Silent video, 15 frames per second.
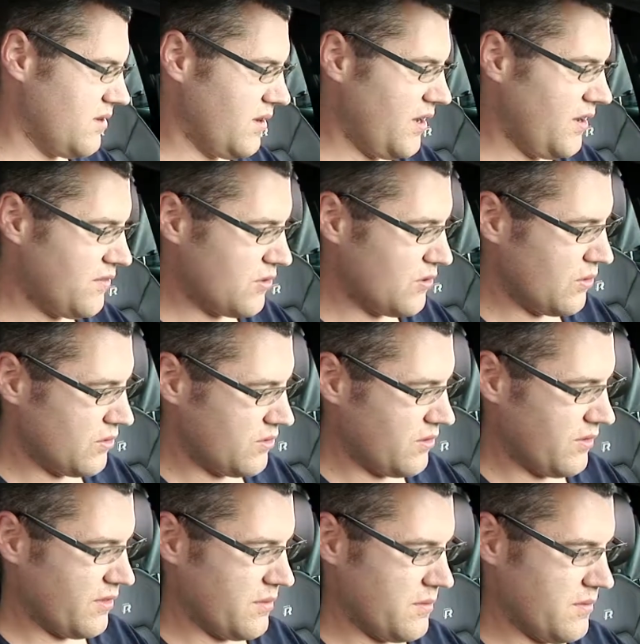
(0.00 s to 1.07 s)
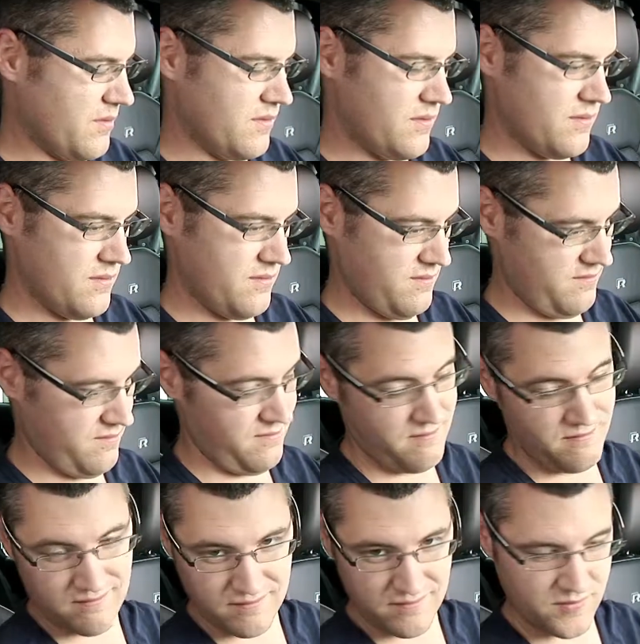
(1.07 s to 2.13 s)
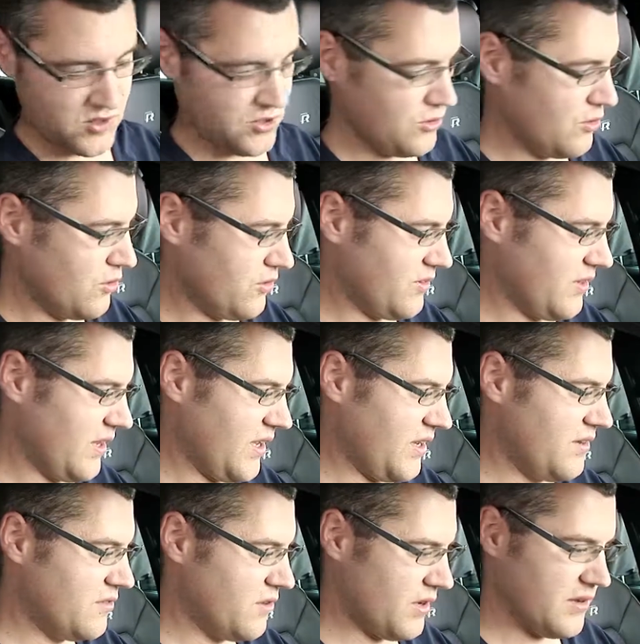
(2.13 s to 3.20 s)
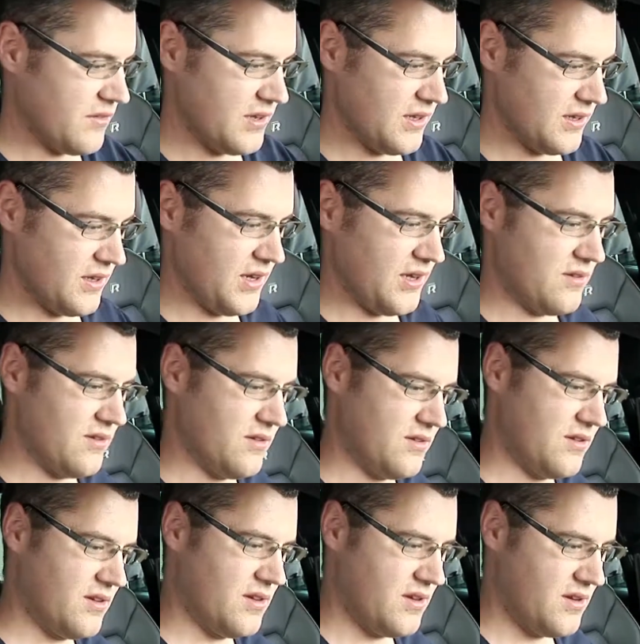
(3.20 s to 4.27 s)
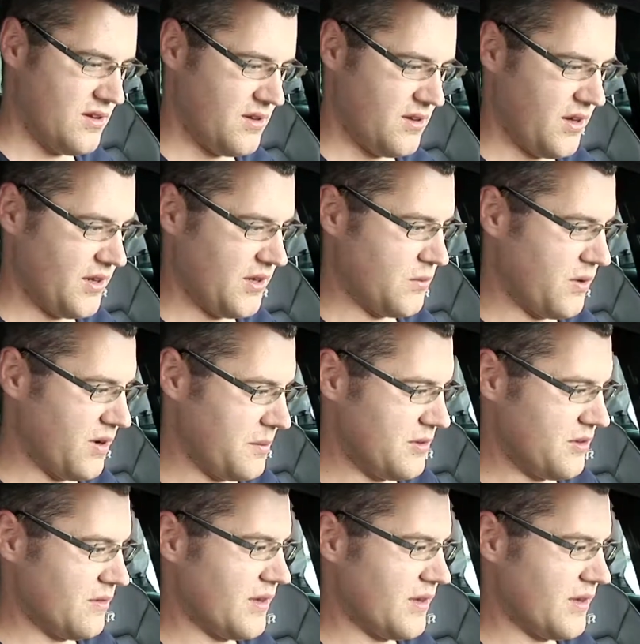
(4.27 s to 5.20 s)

And of course, on the stalks there, you've got your indicators and your wipers on